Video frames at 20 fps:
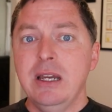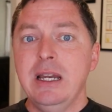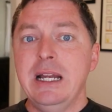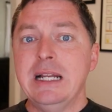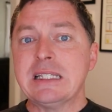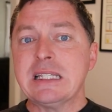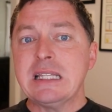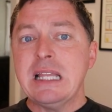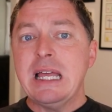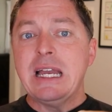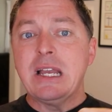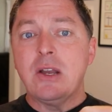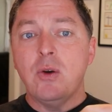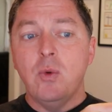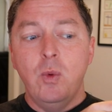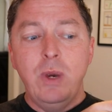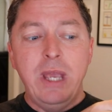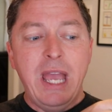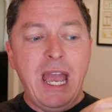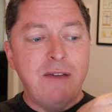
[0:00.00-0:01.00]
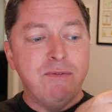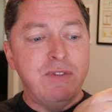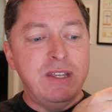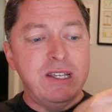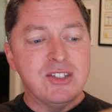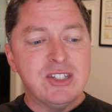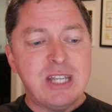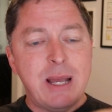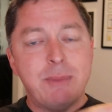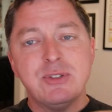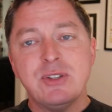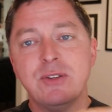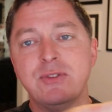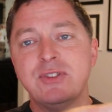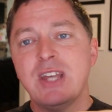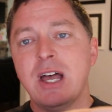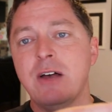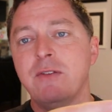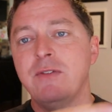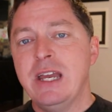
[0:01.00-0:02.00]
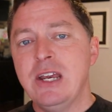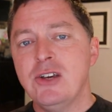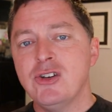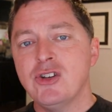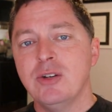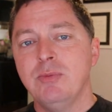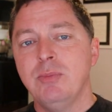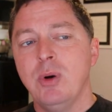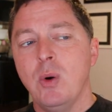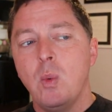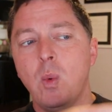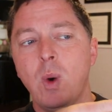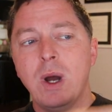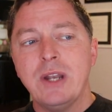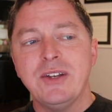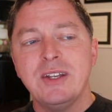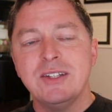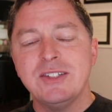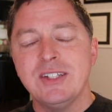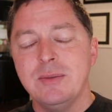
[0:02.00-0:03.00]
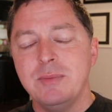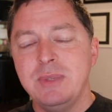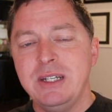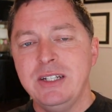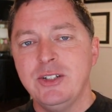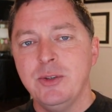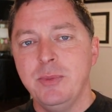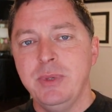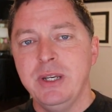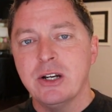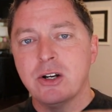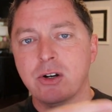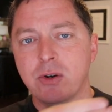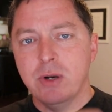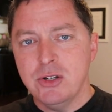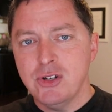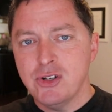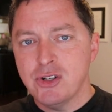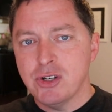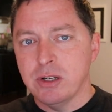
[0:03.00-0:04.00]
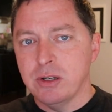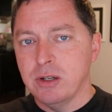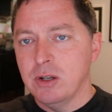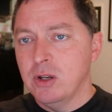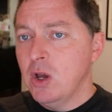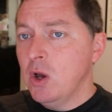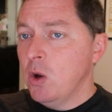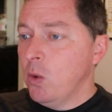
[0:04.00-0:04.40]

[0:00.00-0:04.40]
It's like we have these steps of salvation, but what does it mean to be a Christian?